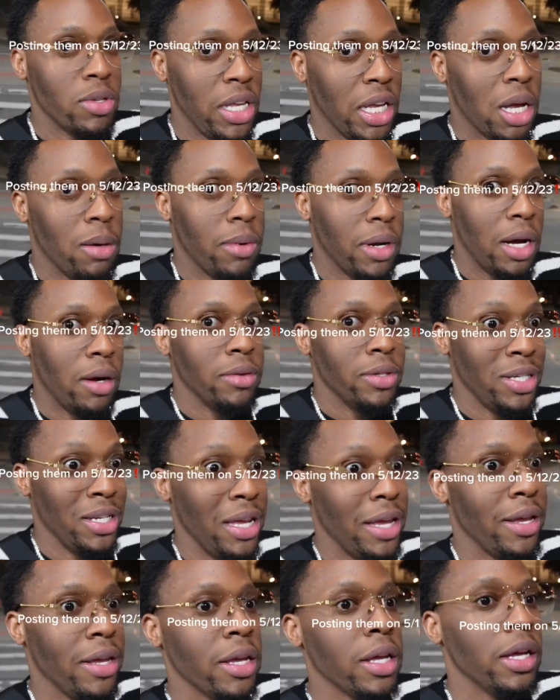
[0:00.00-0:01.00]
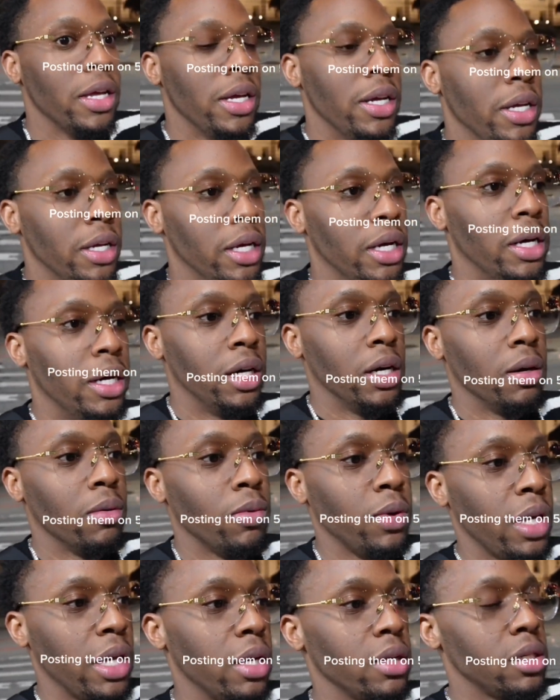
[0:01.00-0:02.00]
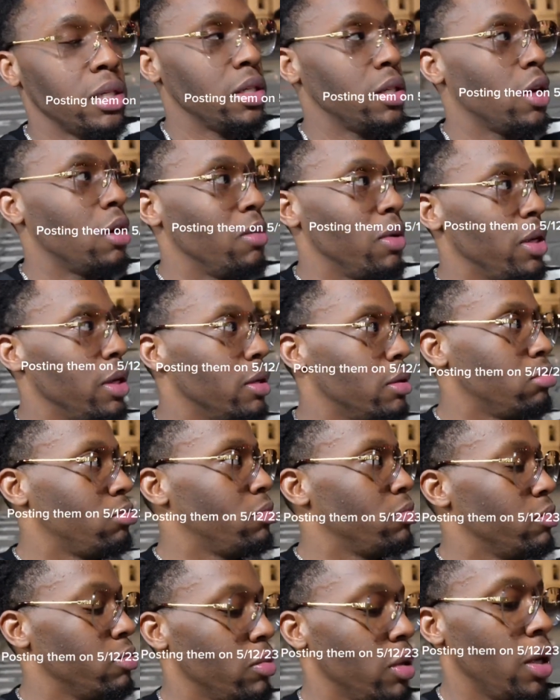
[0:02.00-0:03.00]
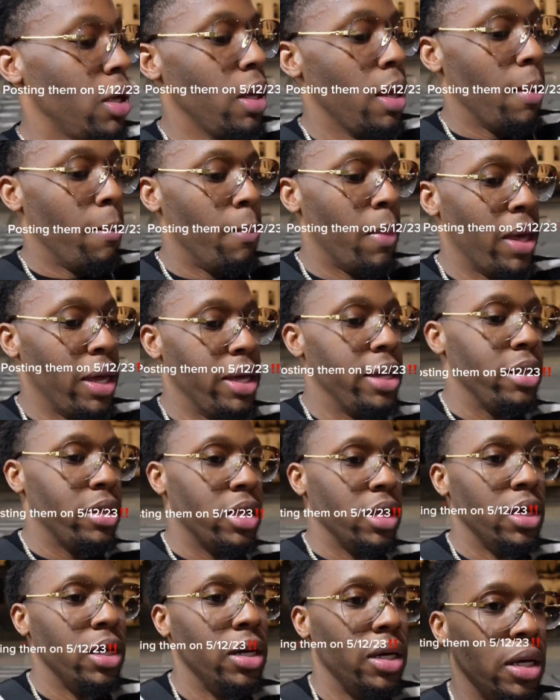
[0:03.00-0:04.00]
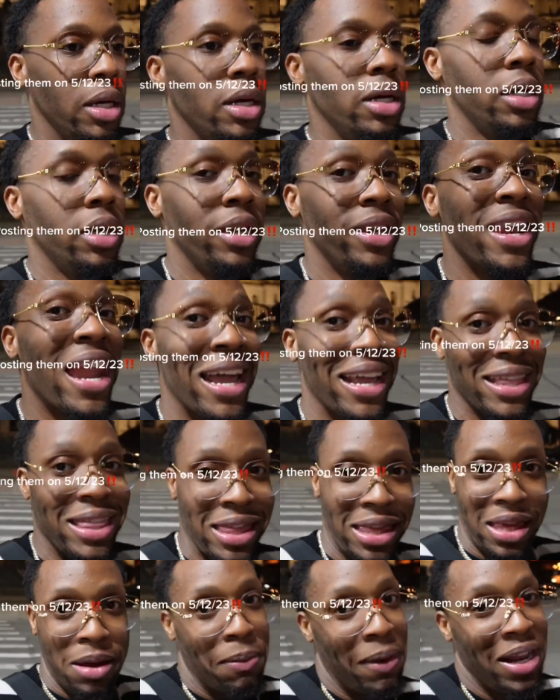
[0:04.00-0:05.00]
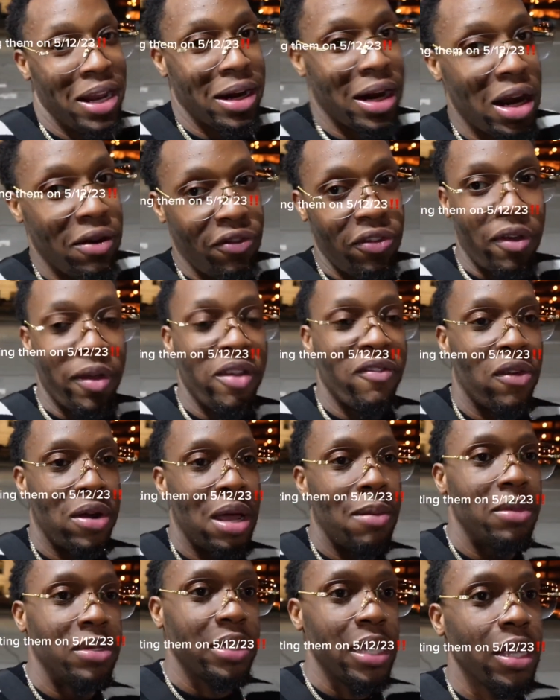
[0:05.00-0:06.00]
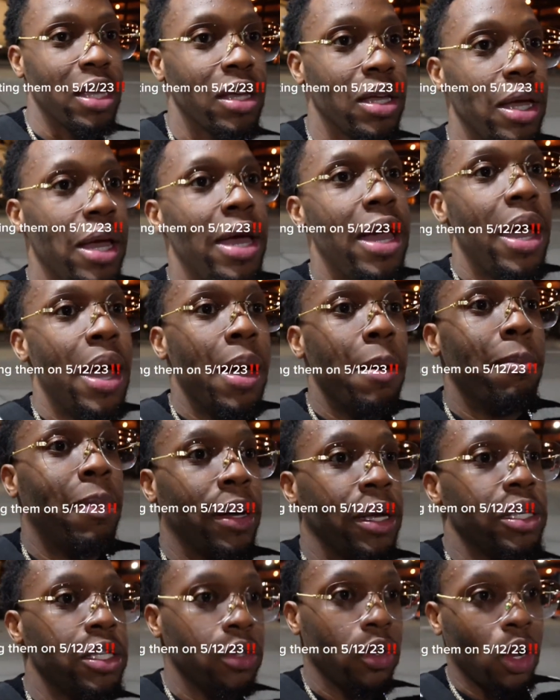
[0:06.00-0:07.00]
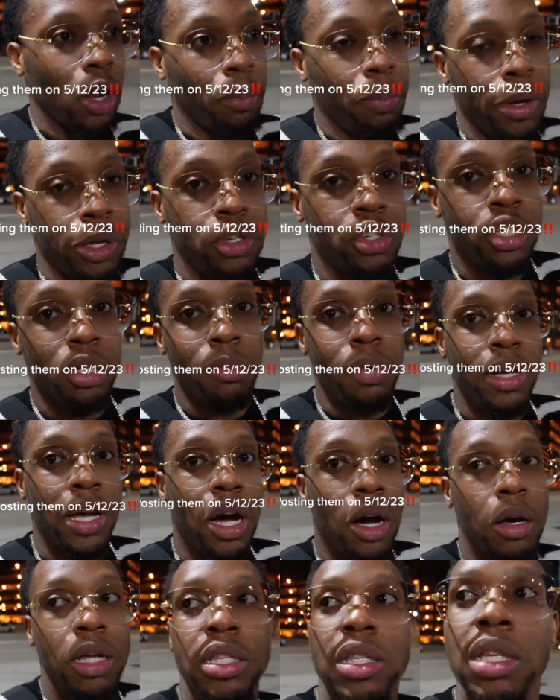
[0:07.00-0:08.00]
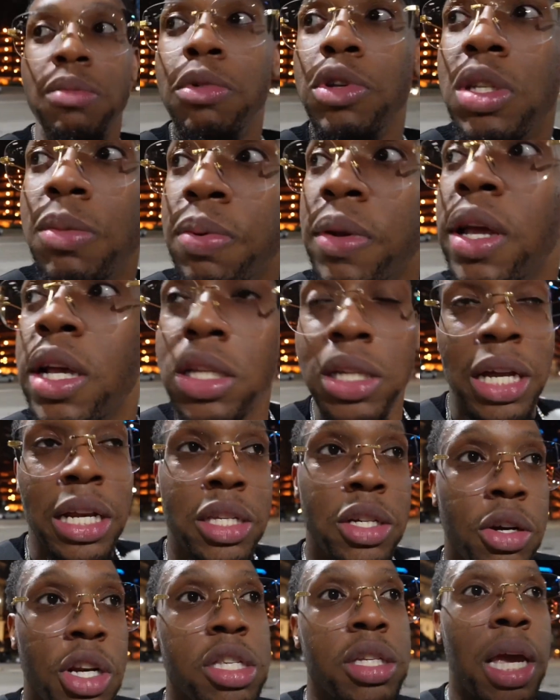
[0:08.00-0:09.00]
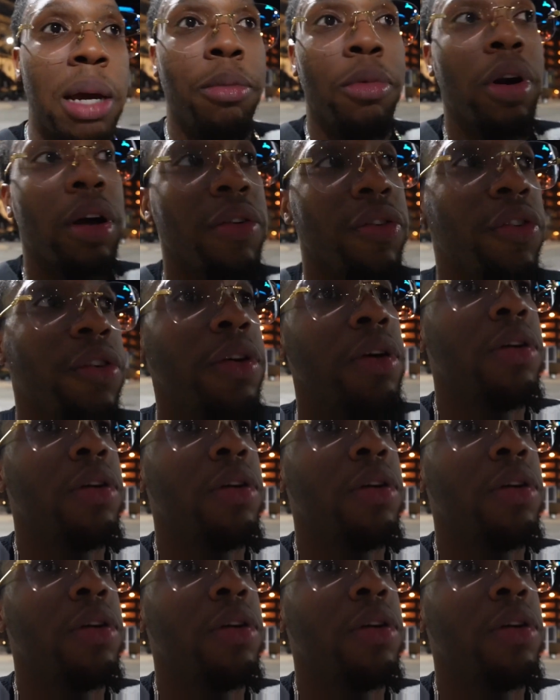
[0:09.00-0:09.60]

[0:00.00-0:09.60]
They coming out today. Um, what day is this gonna be? May the 9th. May the 9th, if I'm not mistaken. My Instagram picture should be out. It's just music playing, so I gotta turn this camera off.